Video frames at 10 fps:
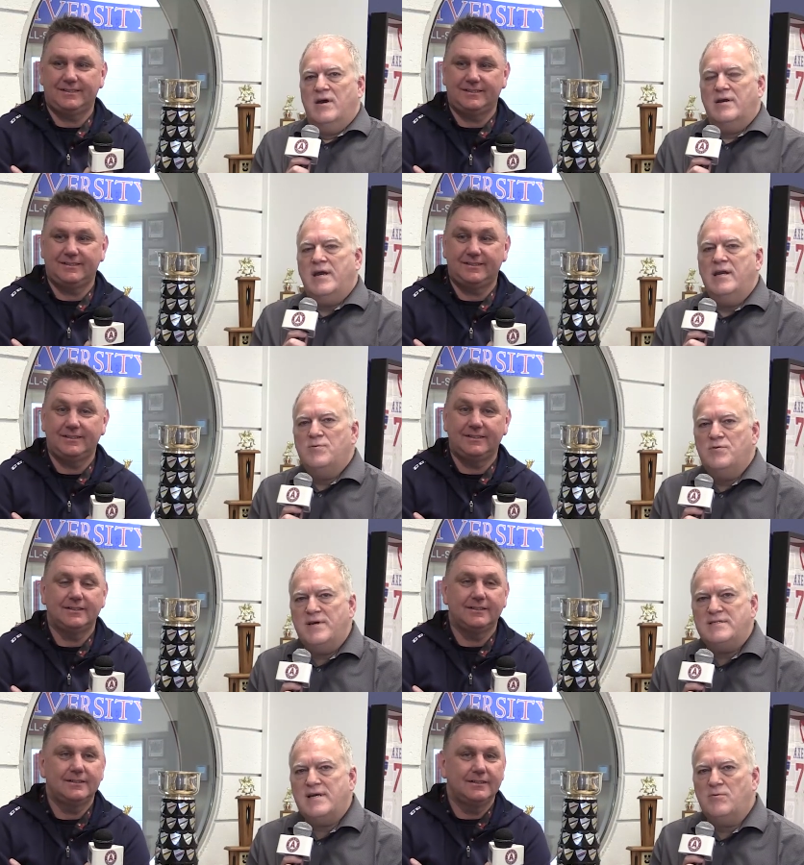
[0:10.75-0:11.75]
Speaker 1: Acadia will
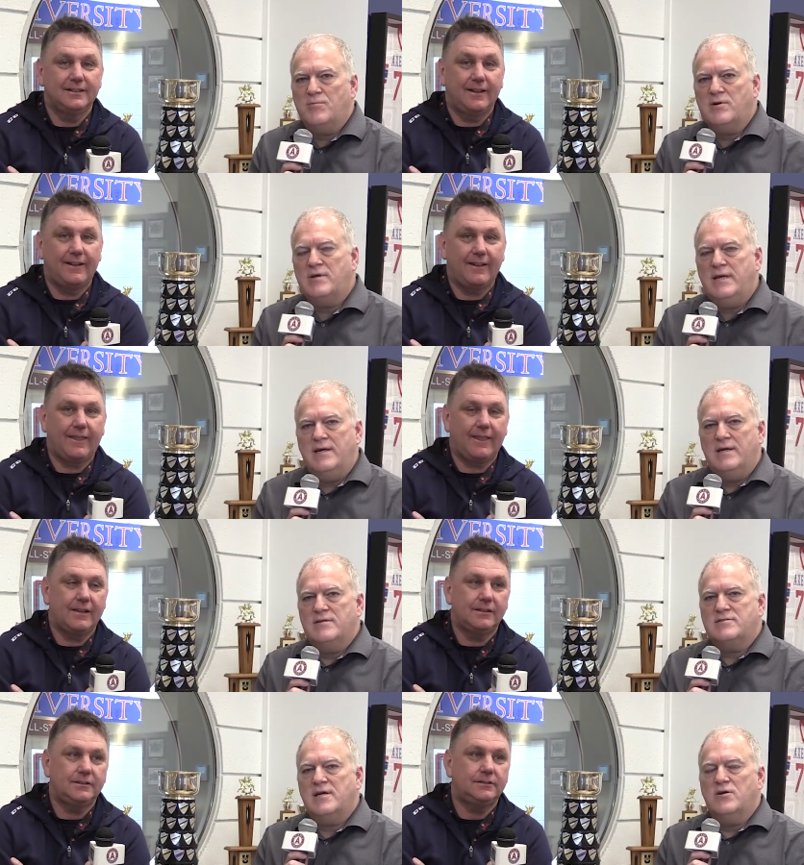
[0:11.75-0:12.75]
face Alberta in
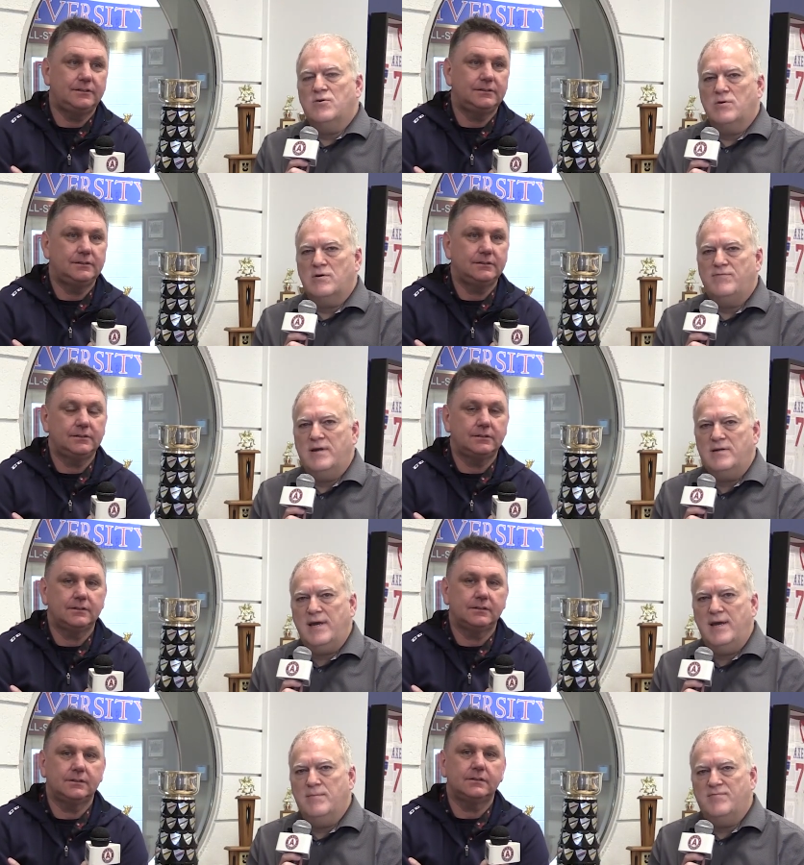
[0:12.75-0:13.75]
the second quarterfinal
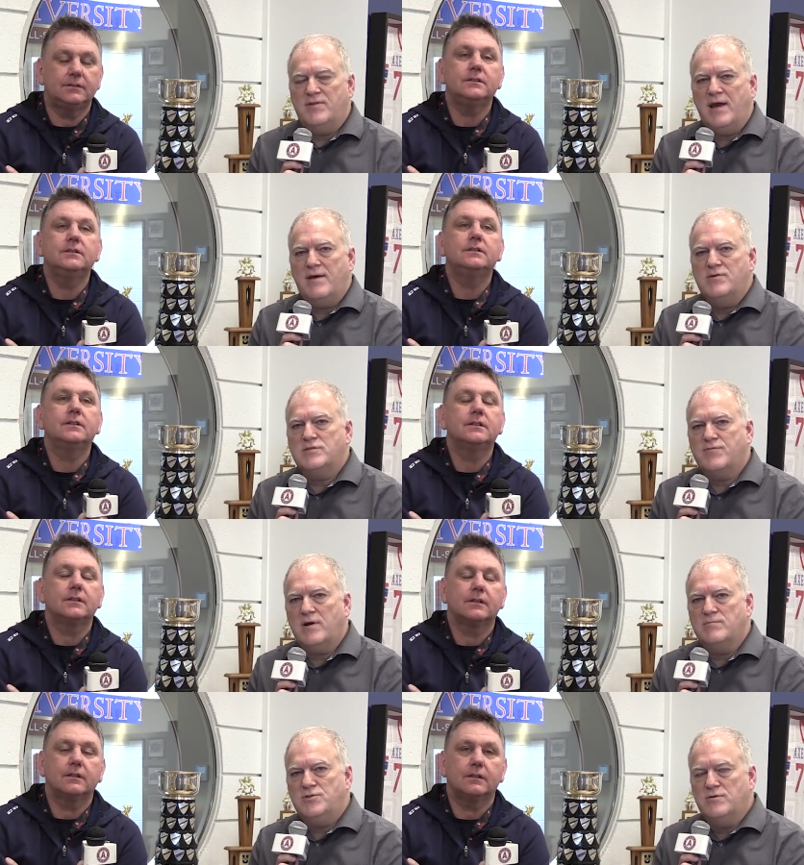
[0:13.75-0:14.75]
game of the Cavendish
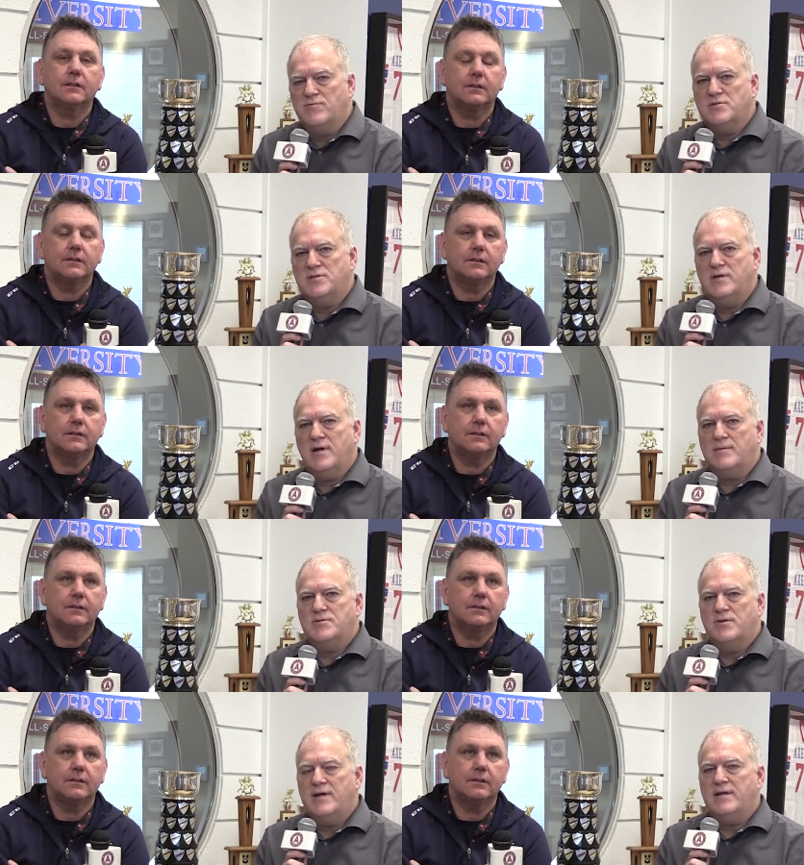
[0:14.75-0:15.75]
Farms University Cup
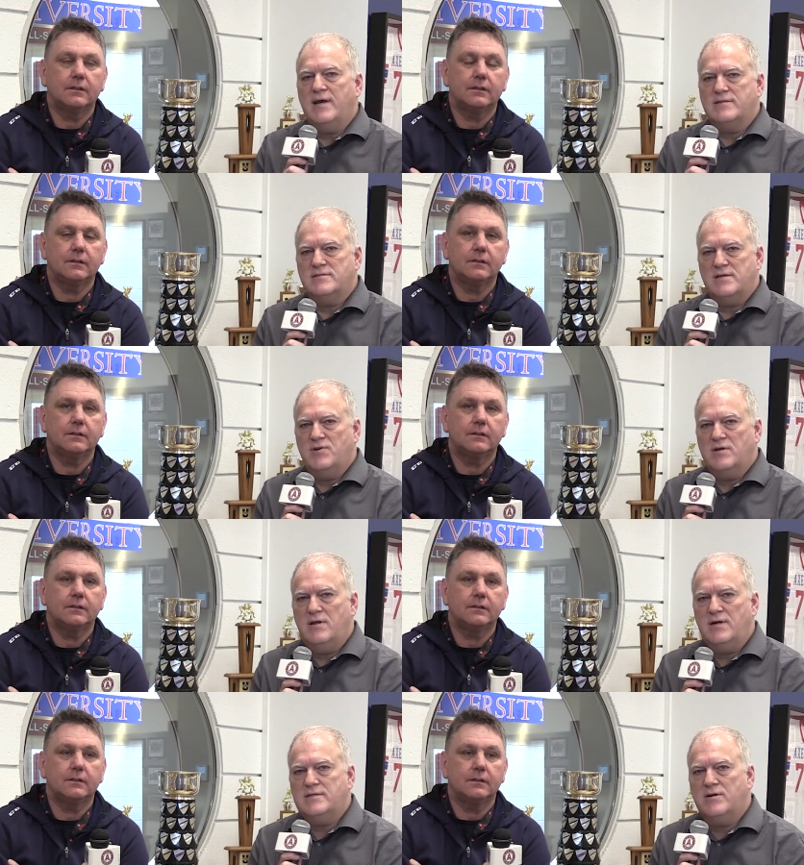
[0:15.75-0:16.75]
tonight at 7
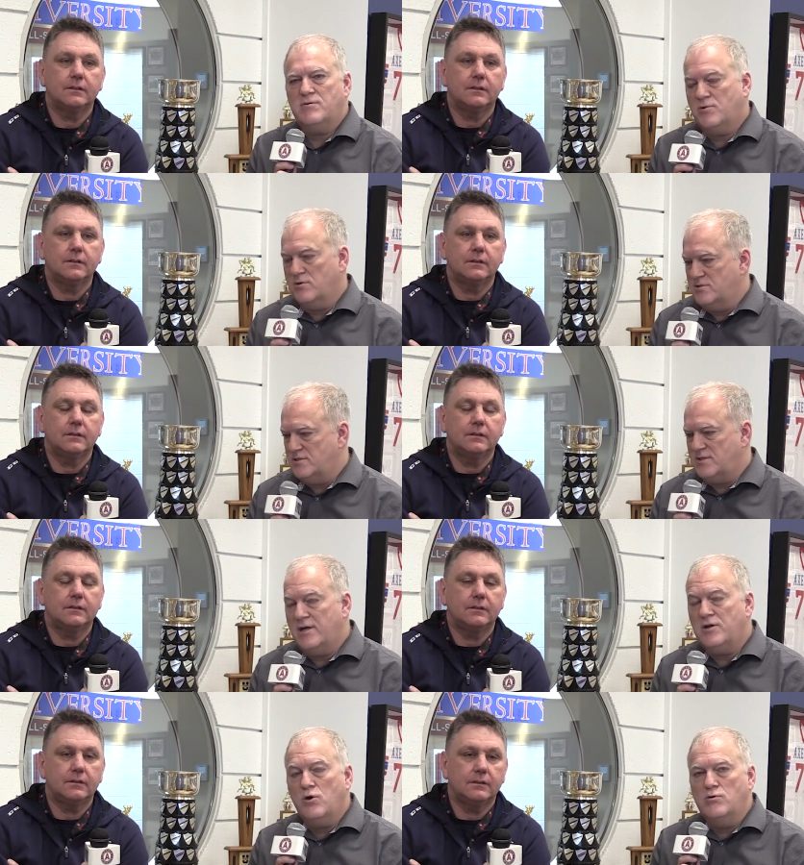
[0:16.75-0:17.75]
o'clock. Darren Burns is the
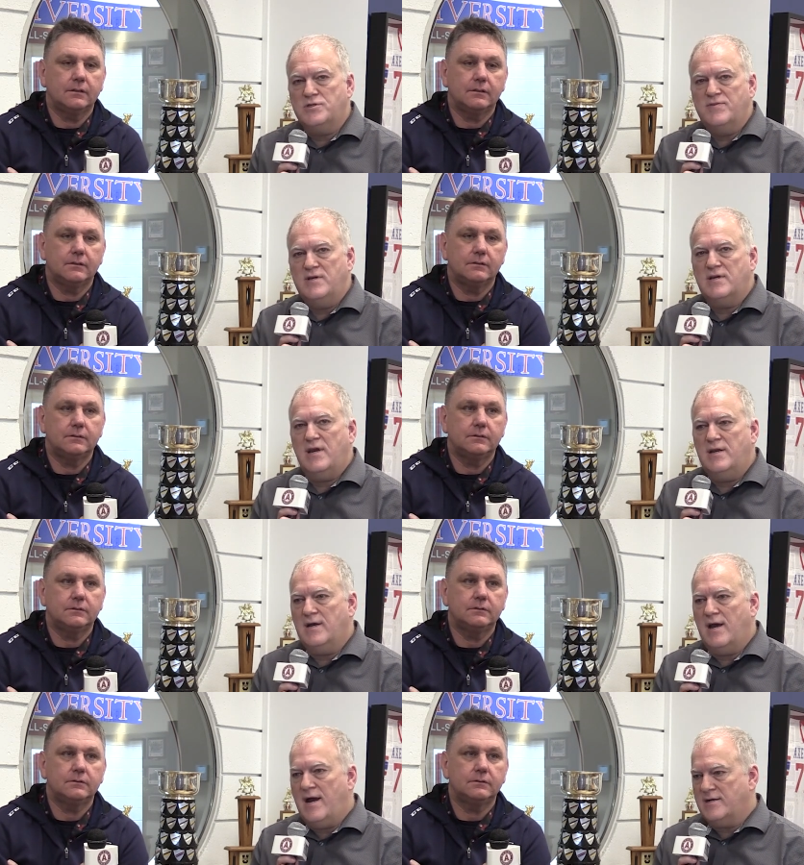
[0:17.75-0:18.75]
head coach of the
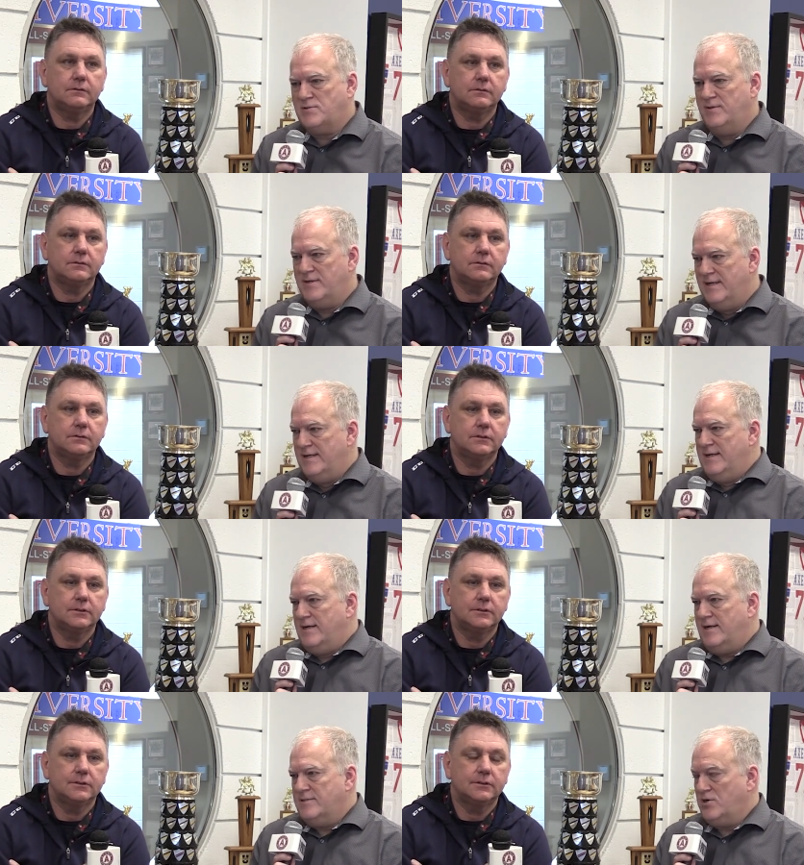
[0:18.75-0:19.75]
Acadia Axemen.
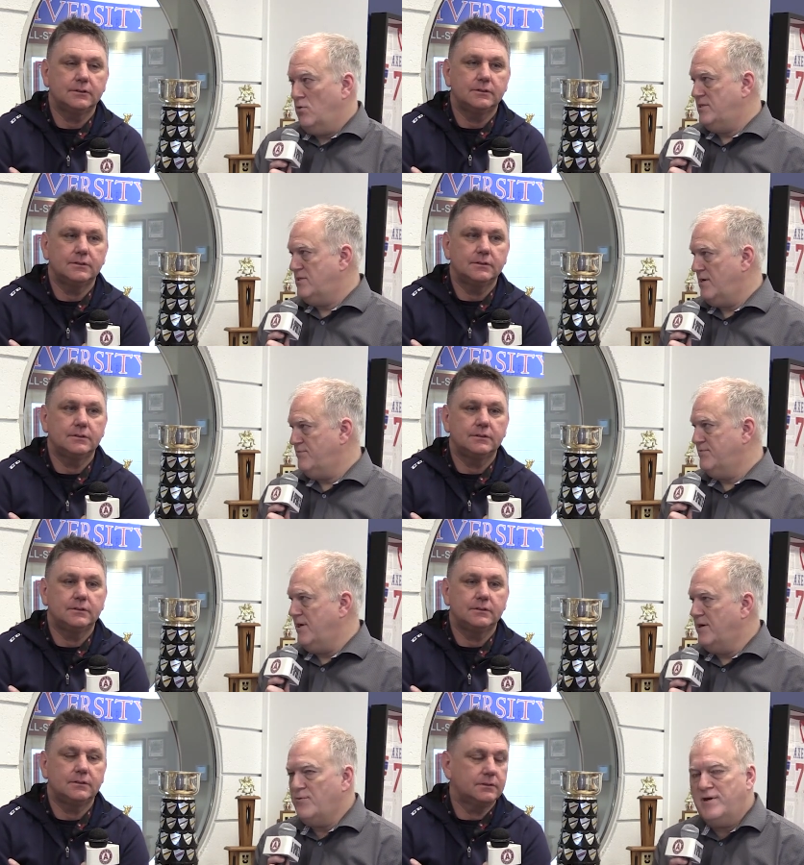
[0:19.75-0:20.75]
Uh, it's always tough
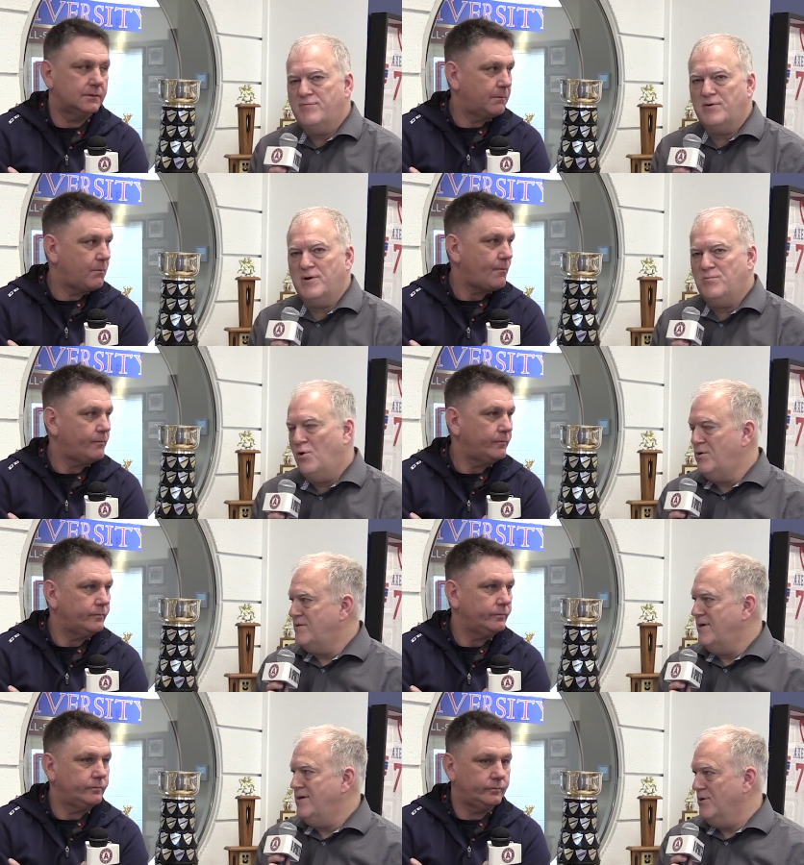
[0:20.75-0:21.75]
getting ready for an
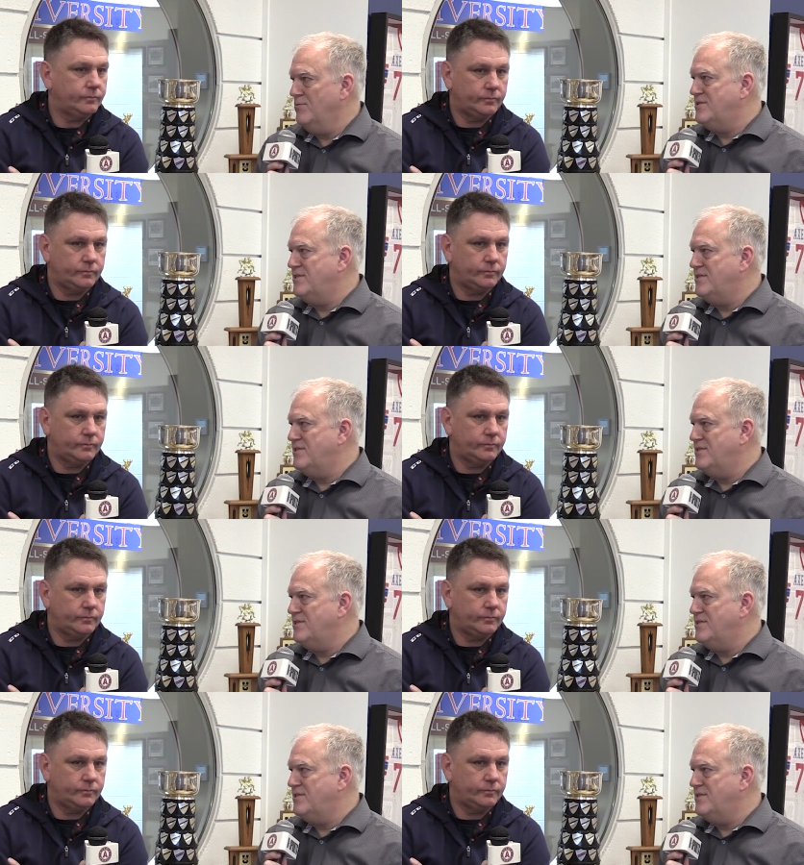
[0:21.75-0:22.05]
opponent that you don't